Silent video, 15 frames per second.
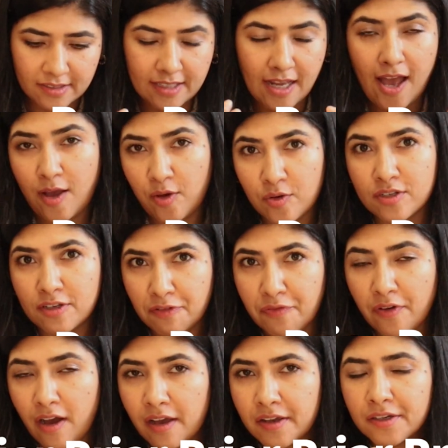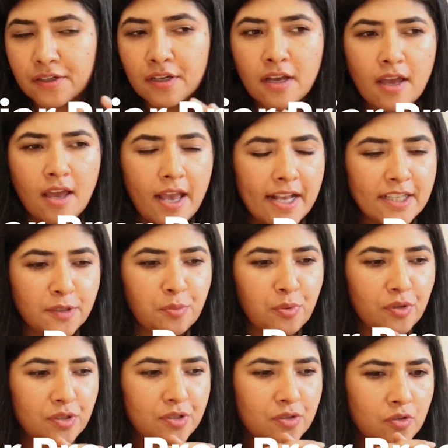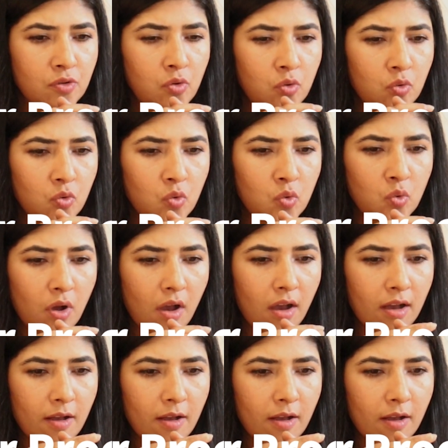Now, defier is a person who